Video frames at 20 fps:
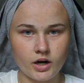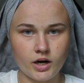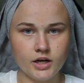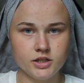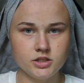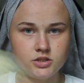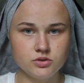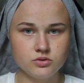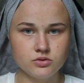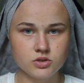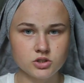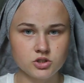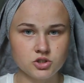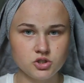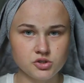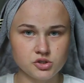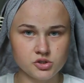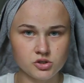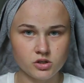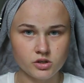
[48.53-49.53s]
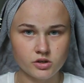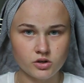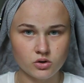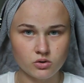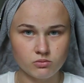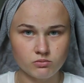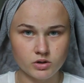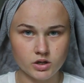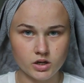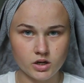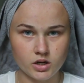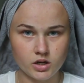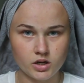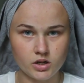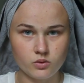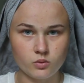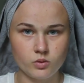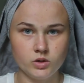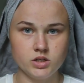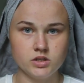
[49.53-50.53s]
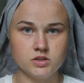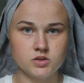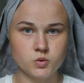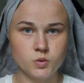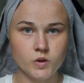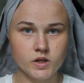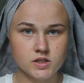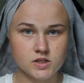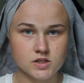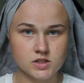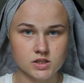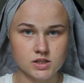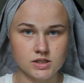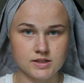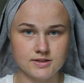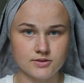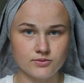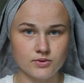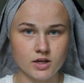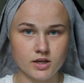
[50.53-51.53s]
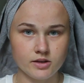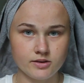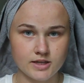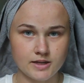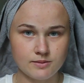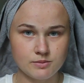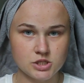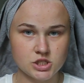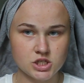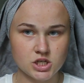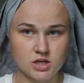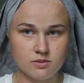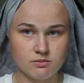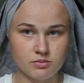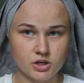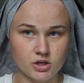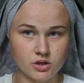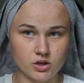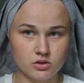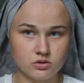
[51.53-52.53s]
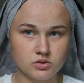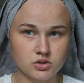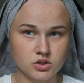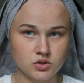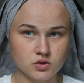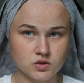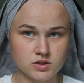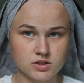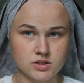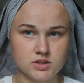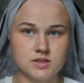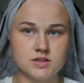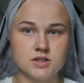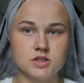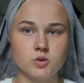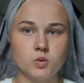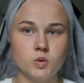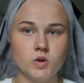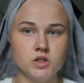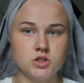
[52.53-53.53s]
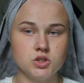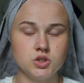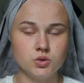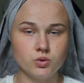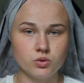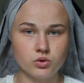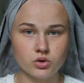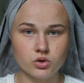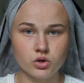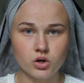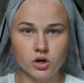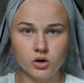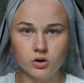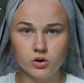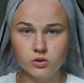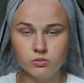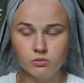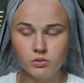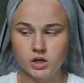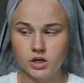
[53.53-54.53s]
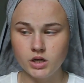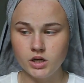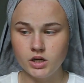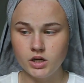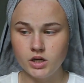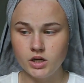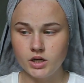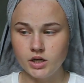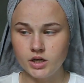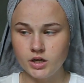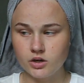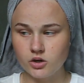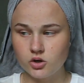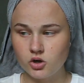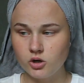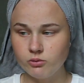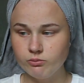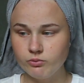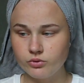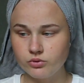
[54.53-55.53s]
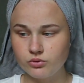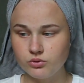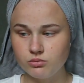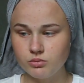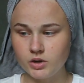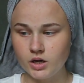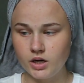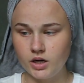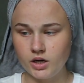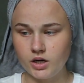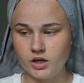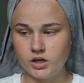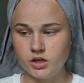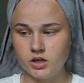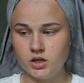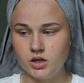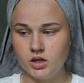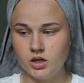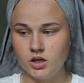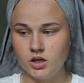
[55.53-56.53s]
I do not usually comb my hair when it's wet, it's really damaging, but I'm going to use this white tooth comb and comb through my hair,